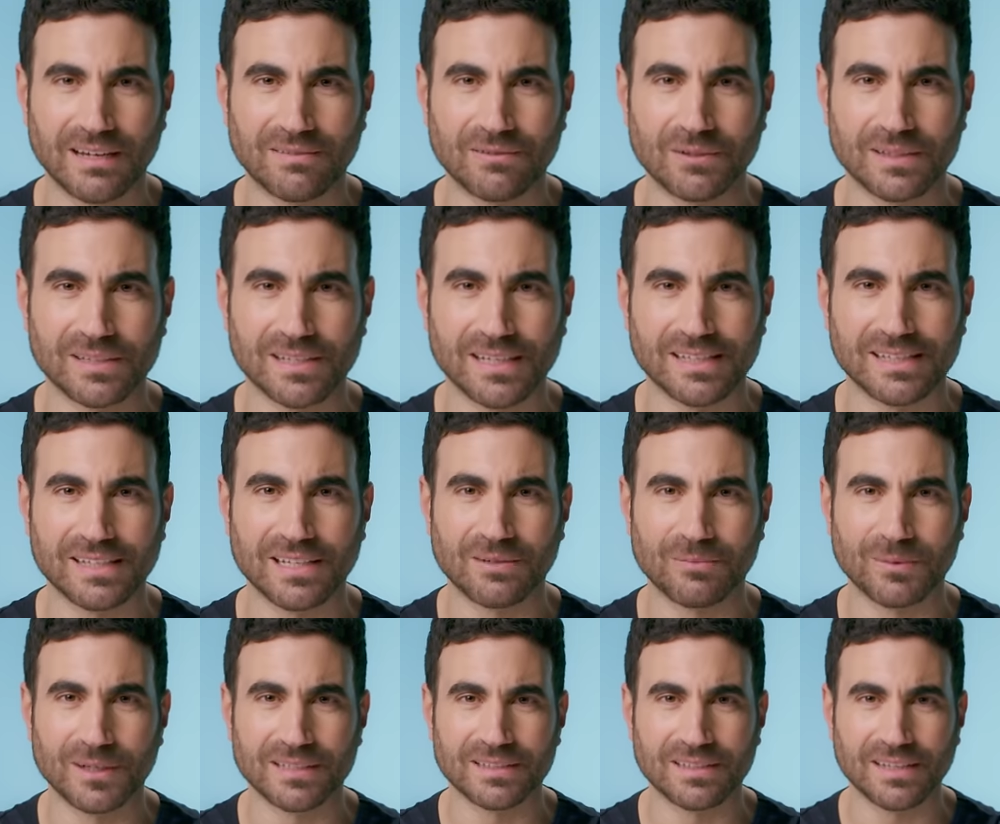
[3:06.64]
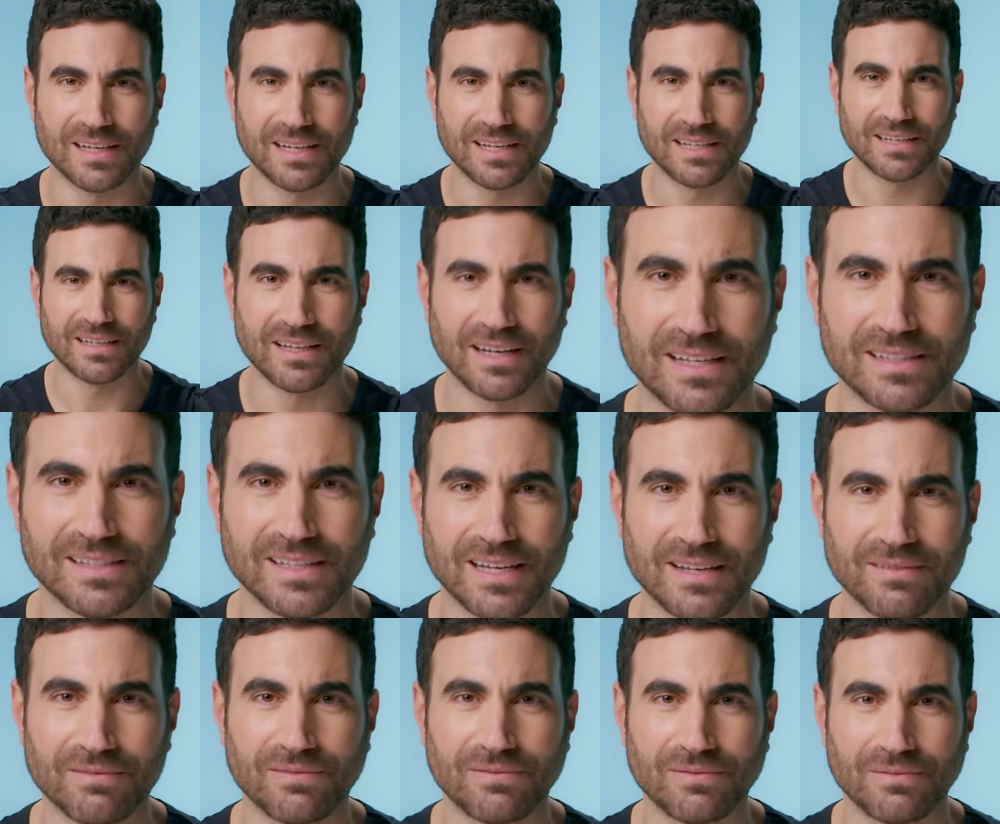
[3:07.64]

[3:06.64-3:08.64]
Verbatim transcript: Everyone says cinema's dying. I say